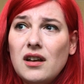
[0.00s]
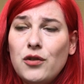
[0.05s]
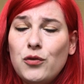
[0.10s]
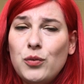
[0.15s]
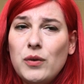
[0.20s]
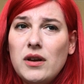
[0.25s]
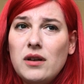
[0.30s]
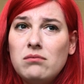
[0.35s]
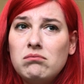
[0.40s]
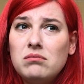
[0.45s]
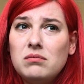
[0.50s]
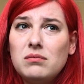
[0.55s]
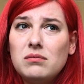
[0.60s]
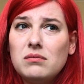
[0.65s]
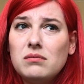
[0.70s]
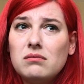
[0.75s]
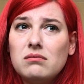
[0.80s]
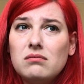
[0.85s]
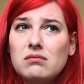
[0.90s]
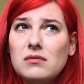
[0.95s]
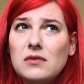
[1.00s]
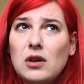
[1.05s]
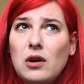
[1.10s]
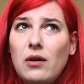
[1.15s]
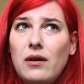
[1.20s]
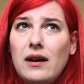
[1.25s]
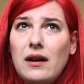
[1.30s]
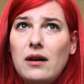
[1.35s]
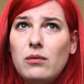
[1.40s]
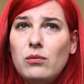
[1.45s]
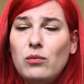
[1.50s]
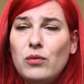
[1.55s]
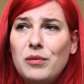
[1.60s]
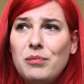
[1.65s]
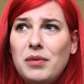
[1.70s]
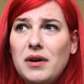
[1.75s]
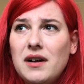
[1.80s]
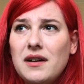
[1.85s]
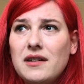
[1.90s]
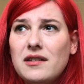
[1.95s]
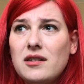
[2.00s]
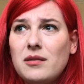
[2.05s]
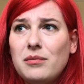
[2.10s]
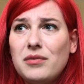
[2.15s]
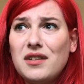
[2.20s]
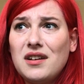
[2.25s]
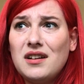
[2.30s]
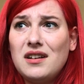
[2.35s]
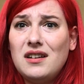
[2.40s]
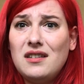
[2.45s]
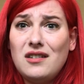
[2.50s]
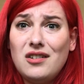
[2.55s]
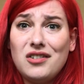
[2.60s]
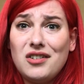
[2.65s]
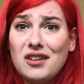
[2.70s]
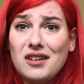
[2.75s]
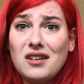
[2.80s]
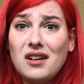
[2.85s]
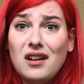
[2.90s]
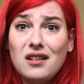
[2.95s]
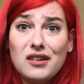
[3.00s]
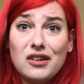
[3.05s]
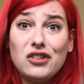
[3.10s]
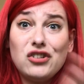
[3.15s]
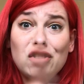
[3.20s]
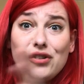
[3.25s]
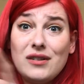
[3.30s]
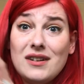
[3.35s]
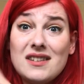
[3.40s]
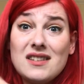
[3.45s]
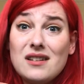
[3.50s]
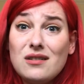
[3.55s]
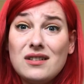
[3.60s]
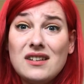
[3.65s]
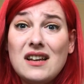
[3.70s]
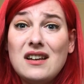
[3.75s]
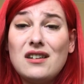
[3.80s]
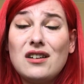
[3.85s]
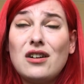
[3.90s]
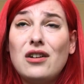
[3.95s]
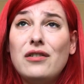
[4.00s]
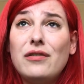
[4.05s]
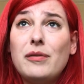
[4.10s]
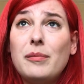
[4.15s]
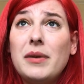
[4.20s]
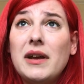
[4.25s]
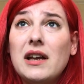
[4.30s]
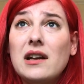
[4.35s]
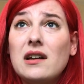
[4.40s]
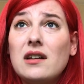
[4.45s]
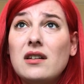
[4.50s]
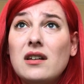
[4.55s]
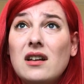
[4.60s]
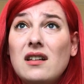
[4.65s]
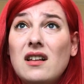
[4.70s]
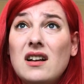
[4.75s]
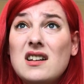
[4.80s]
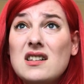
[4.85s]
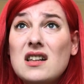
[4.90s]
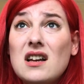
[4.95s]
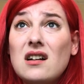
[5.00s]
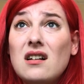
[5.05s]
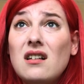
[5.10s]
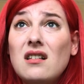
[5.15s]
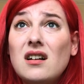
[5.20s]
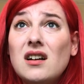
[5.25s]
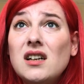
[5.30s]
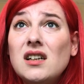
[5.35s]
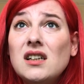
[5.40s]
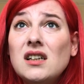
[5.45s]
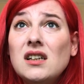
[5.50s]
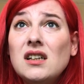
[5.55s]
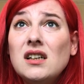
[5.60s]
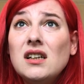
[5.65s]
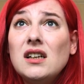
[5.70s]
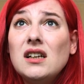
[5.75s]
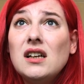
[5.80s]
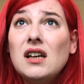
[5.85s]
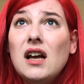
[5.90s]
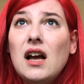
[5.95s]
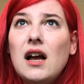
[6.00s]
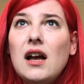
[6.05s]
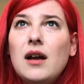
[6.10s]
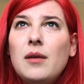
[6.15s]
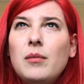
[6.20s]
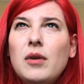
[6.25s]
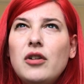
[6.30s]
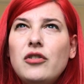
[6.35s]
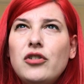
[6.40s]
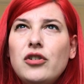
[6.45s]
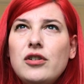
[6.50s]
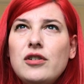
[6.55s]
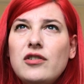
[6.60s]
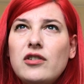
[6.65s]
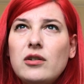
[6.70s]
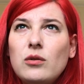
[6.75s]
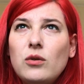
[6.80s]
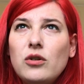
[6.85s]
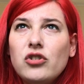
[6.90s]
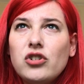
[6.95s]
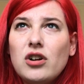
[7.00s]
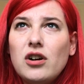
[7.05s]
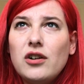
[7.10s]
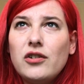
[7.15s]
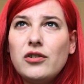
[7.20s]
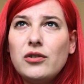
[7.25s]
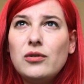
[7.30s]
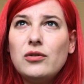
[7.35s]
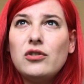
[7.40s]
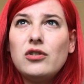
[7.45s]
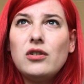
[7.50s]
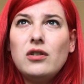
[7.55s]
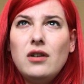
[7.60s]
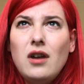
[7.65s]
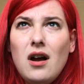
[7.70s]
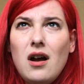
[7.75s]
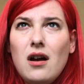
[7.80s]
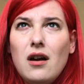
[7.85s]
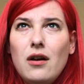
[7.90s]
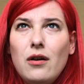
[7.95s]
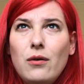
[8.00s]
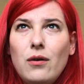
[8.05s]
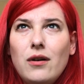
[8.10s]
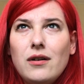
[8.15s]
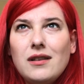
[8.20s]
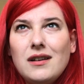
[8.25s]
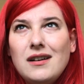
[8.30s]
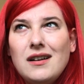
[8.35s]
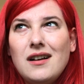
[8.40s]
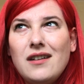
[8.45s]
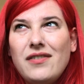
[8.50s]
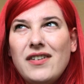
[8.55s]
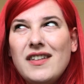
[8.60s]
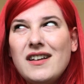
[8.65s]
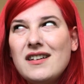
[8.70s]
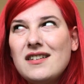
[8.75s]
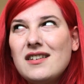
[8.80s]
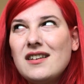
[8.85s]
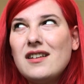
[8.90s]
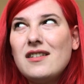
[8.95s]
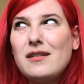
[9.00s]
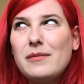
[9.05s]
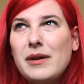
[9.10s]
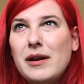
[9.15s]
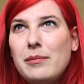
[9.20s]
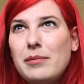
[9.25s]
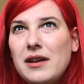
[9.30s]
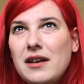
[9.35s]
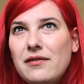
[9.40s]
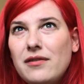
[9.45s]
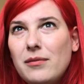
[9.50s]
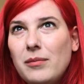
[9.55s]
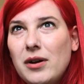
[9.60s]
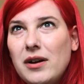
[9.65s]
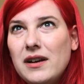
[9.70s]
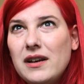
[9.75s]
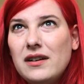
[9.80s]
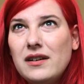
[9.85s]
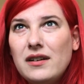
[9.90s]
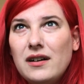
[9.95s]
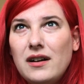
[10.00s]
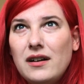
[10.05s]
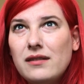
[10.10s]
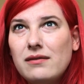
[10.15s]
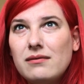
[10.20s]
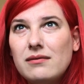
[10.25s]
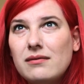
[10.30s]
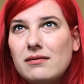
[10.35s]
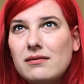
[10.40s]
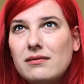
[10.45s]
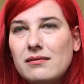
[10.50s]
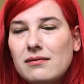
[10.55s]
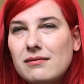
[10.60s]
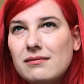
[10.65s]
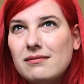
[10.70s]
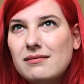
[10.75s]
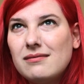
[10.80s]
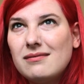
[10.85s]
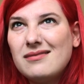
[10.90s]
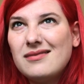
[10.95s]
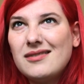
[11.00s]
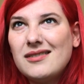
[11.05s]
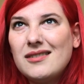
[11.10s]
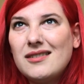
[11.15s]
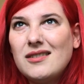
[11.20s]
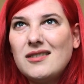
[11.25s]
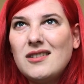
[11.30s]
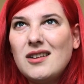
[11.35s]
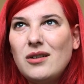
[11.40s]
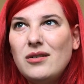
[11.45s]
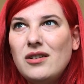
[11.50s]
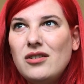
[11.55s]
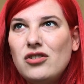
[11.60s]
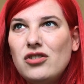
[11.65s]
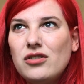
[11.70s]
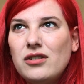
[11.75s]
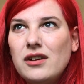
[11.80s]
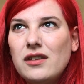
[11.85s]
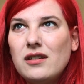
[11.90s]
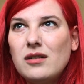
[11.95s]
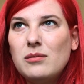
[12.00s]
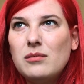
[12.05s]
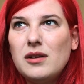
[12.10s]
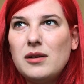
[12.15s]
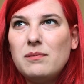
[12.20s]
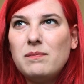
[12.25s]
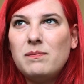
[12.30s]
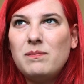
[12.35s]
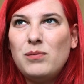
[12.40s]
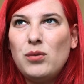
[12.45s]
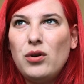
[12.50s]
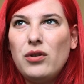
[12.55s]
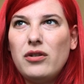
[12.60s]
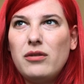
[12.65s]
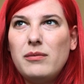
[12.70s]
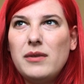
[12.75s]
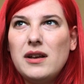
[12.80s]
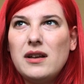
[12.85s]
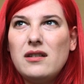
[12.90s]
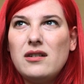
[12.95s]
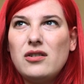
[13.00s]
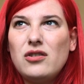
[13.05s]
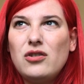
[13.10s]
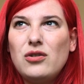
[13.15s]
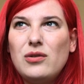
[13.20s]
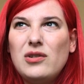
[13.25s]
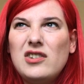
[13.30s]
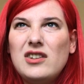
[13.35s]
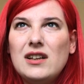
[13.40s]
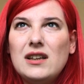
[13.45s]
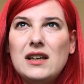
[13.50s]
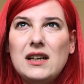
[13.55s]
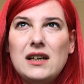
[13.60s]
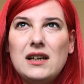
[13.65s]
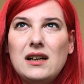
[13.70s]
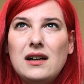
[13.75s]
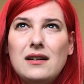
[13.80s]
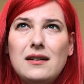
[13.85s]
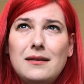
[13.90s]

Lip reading: if we go out and we're buying something and there's a colour choice, he'll tend to go for pink. He likes that colour. Do you still watch cartoons? No, oddly enough, I think it's another pet peeve of mine. I don't enjoy them. They bother me. They're too silly.